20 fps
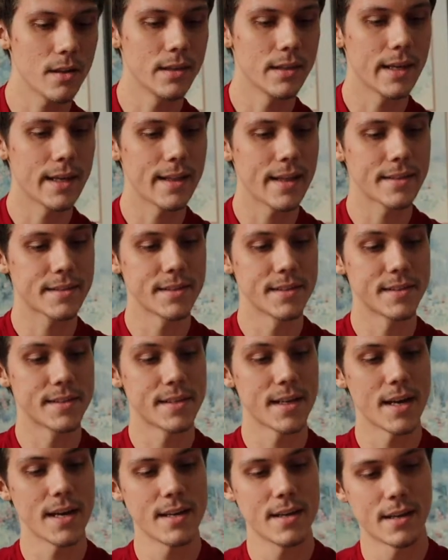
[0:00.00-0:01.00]
Lay that to the
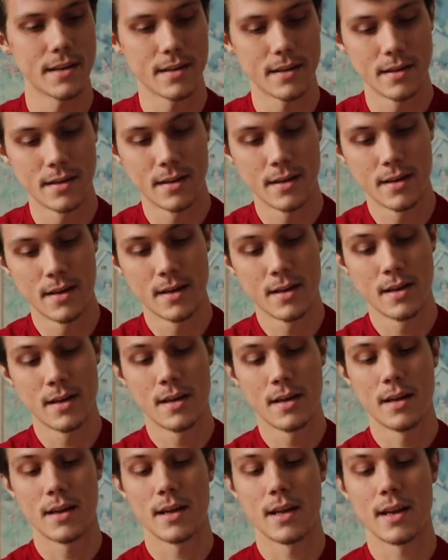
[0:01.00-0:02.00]
side,
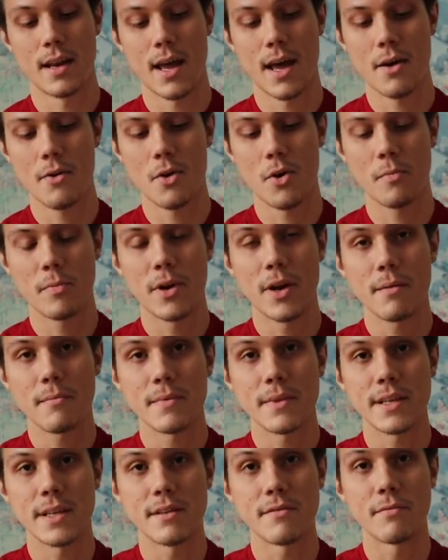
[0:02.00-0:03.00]
and now open up
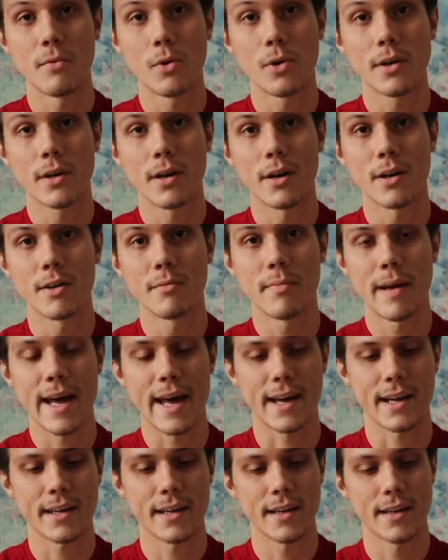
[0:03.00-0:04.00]
the four card
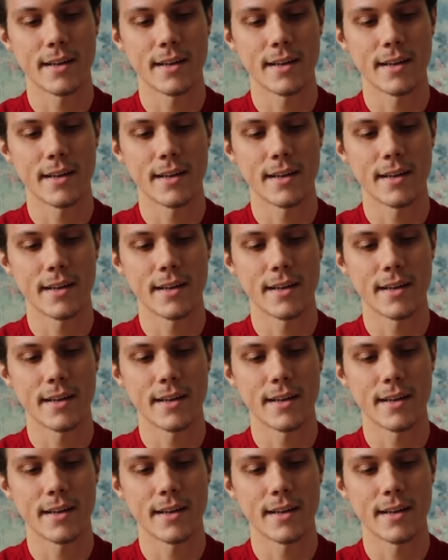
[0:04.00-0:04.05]
pack.